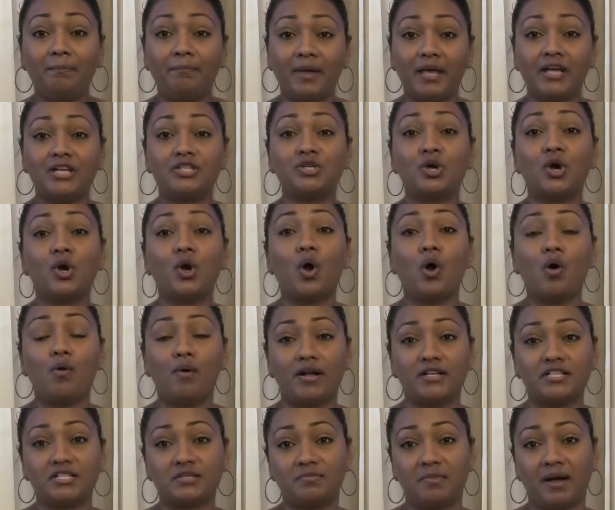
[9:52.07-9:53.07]
Make sure go
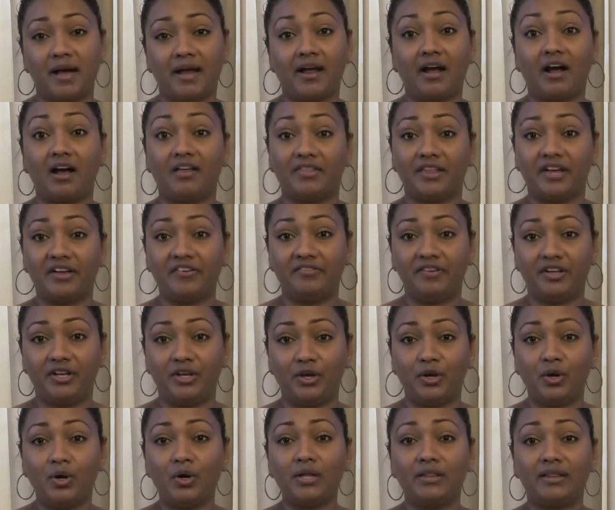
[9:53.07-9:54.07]
watch my other
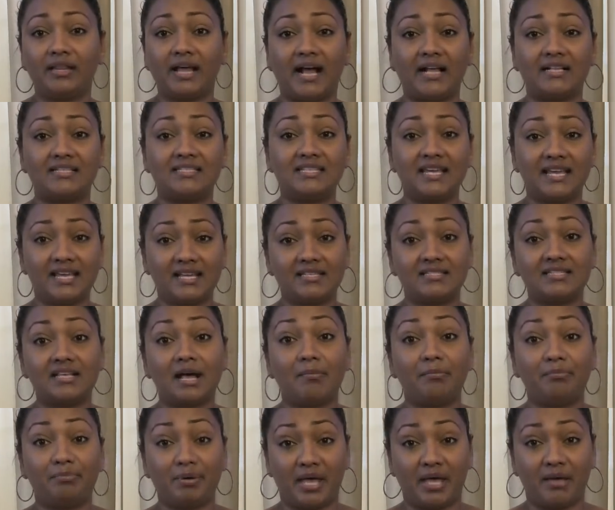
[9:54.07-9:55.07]
video, that things
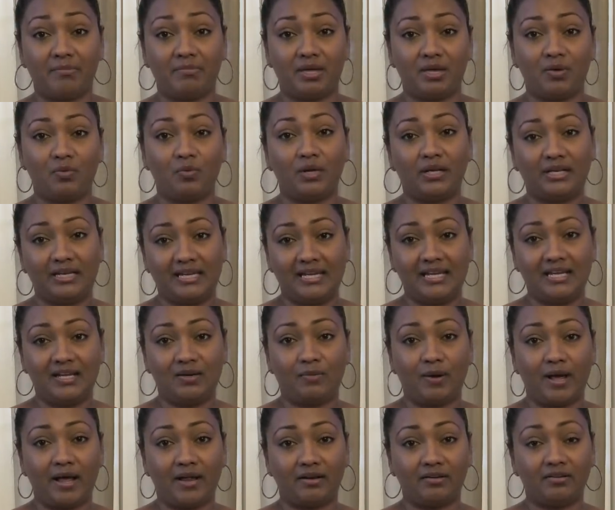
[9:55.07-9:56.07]
a baby would need
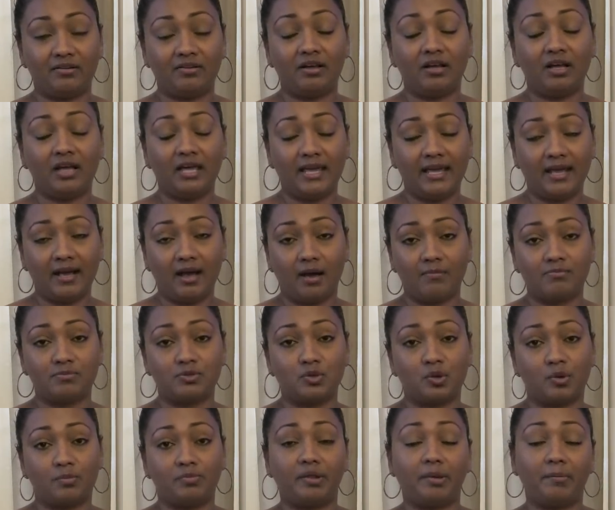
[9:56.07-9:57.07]
when he
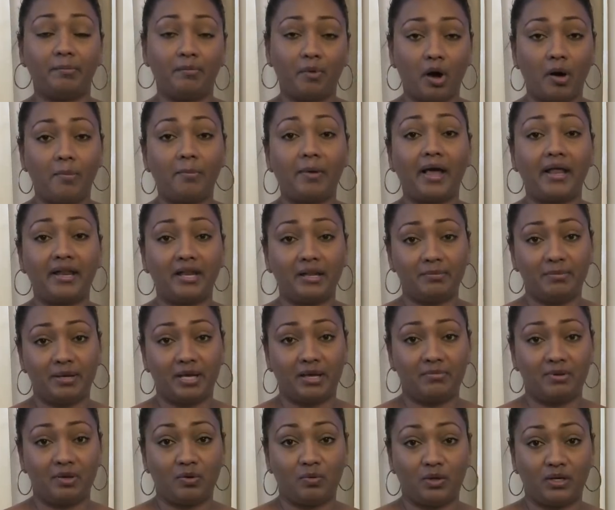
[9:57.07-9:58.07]
comes home, the mom and the
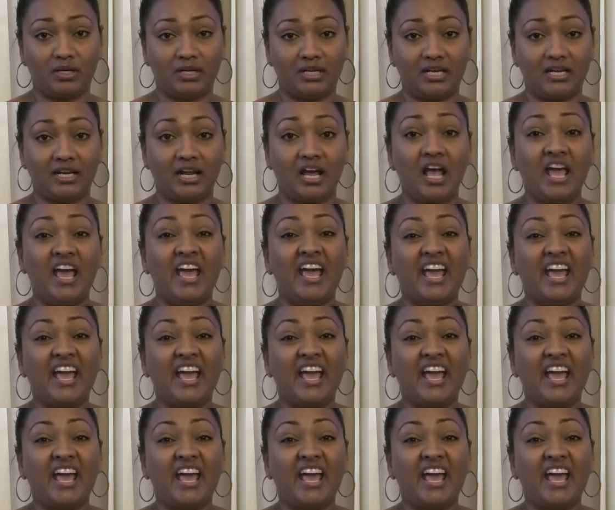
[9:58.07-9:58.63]
baby would need.